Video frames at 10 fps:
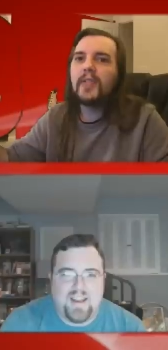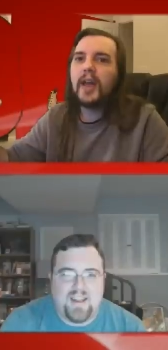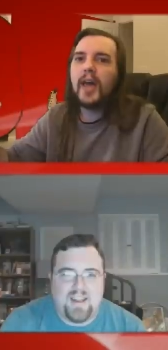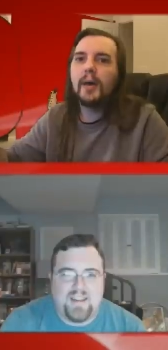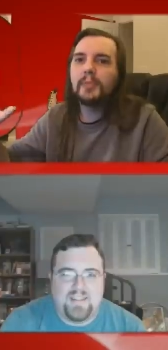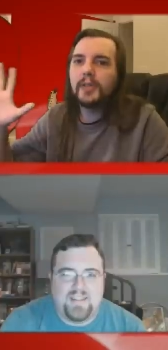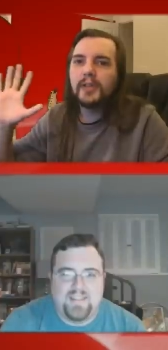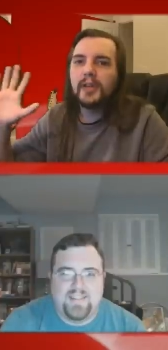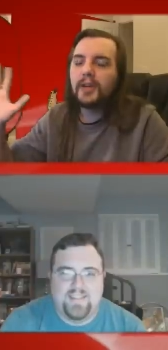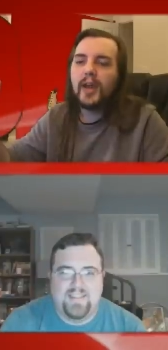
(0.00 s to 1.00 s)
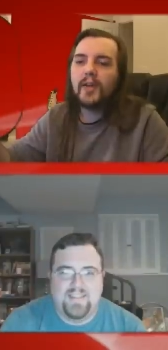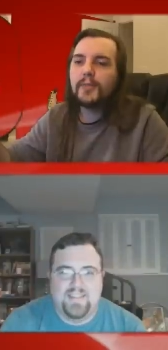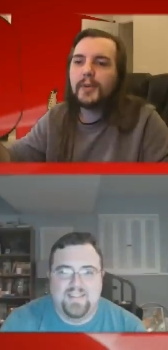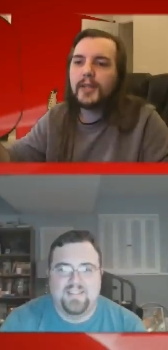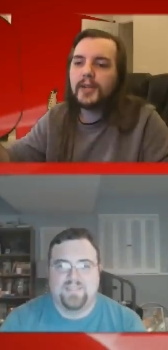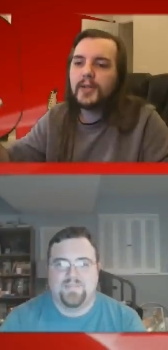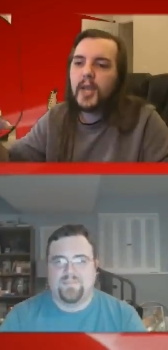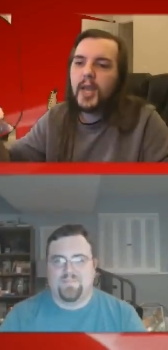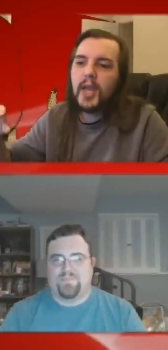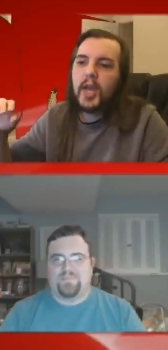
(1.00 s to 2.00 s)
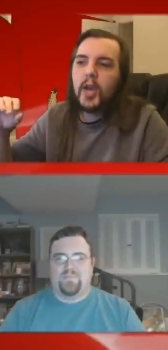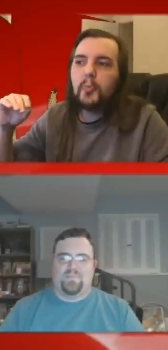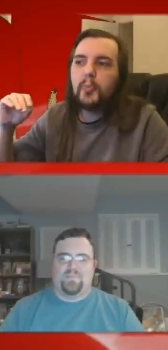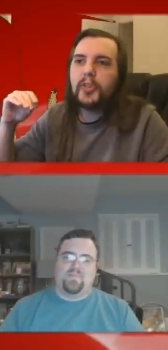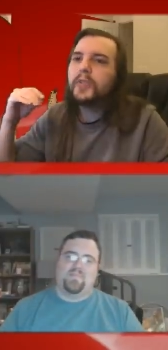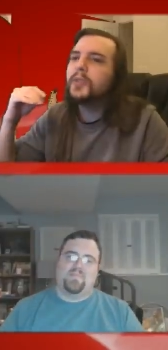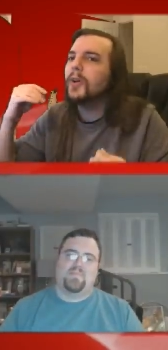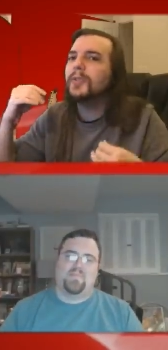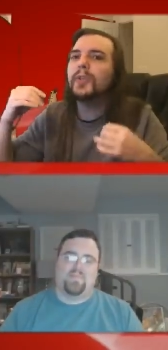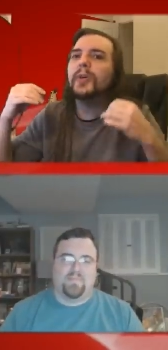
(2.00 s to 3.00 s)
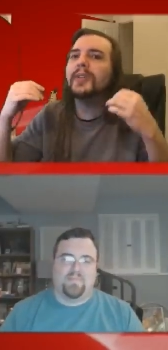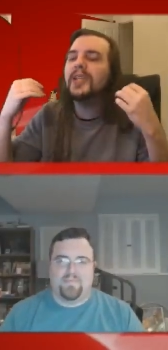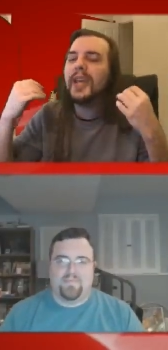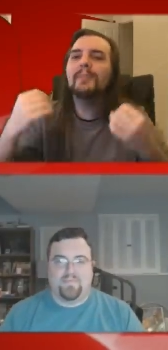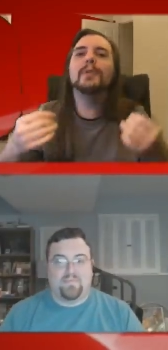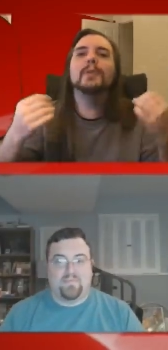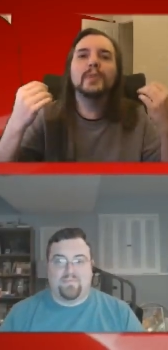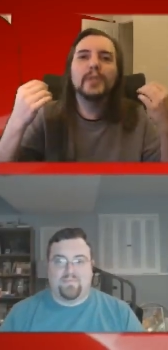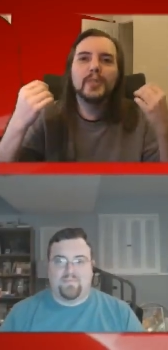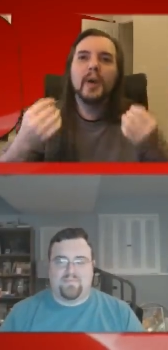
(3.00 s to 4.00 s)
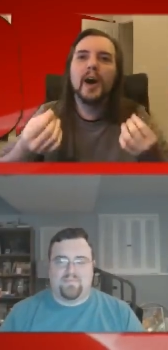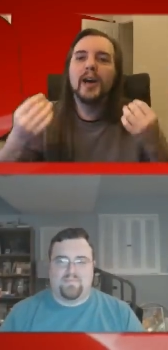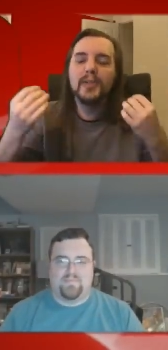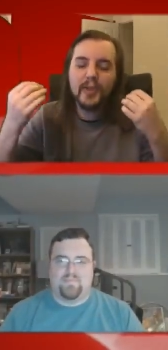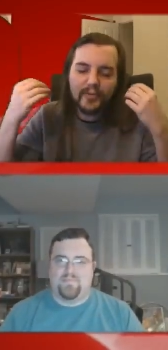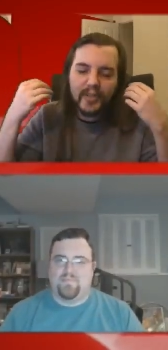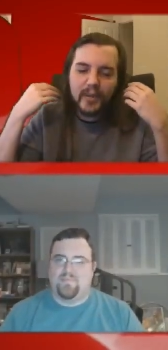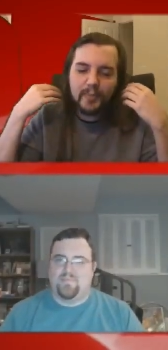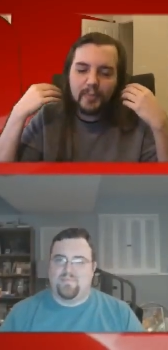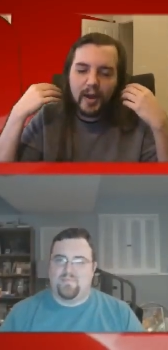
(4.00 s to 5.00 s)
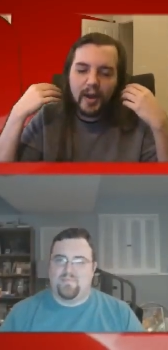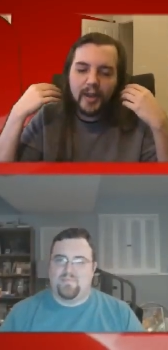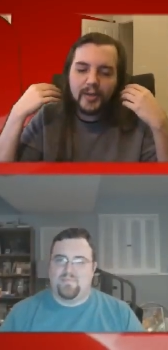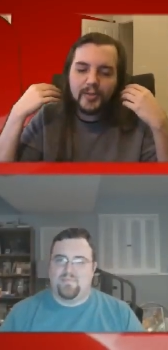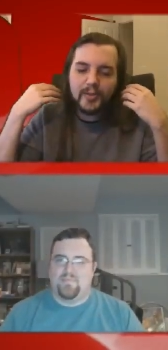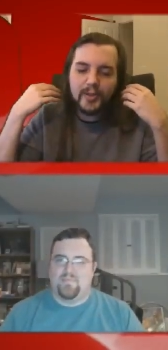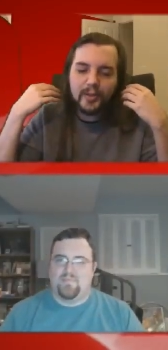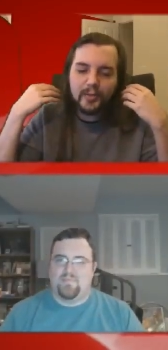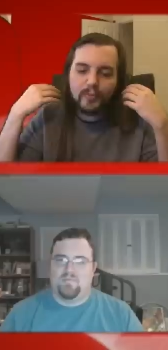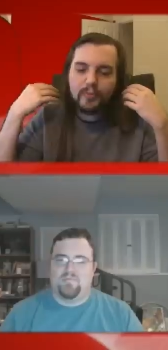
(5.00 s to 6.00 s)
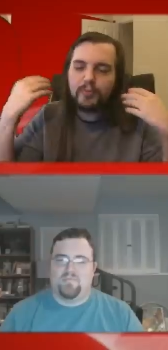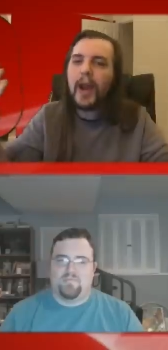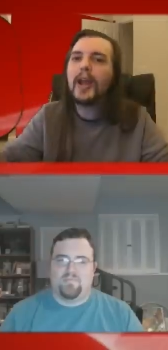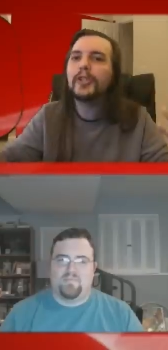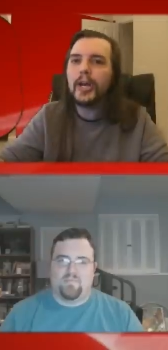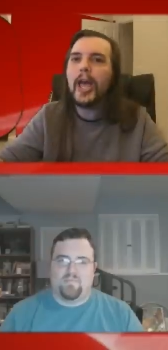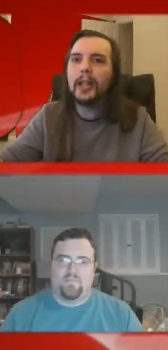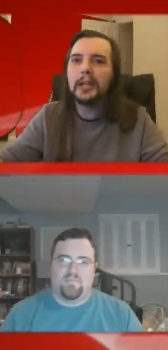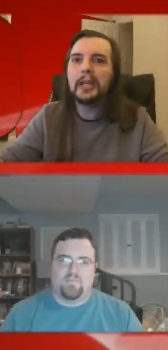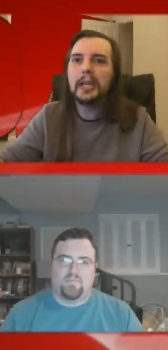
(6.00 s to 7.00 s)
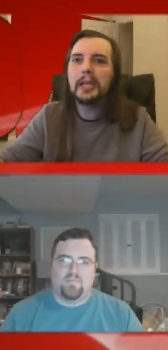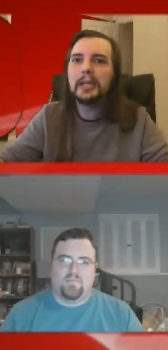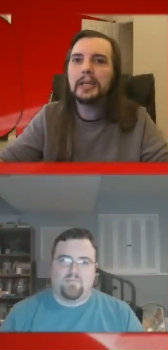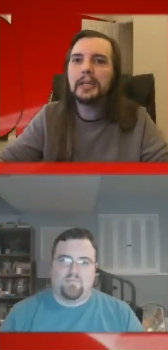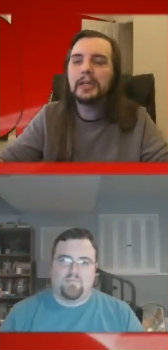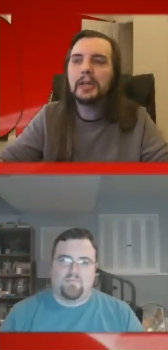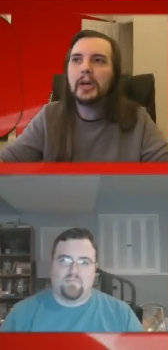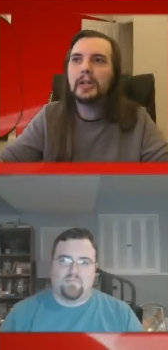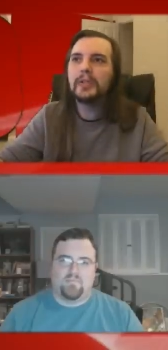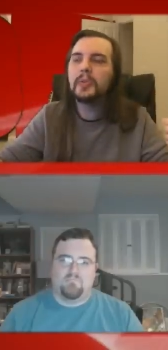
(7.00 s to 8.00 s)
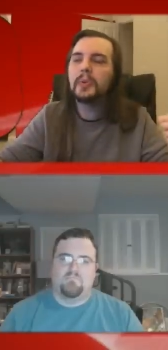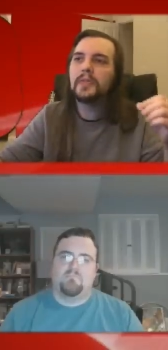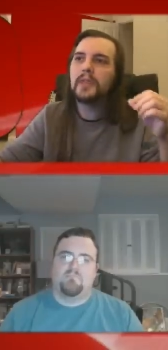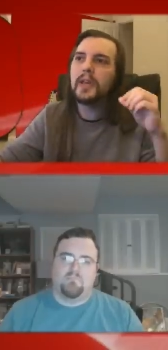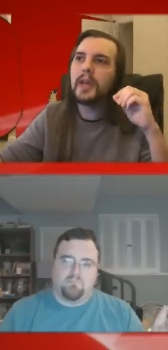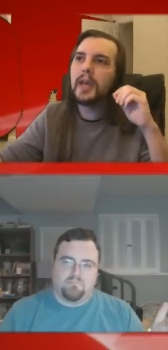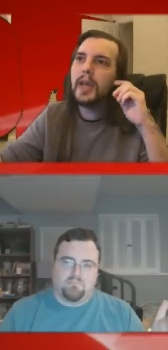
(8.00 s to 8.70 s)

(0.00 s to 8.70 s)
Speaker 1: that happen. You know, everybody does. But there's also a tempered response. You have to keep in mind just, you know, rationality on this sort of thing.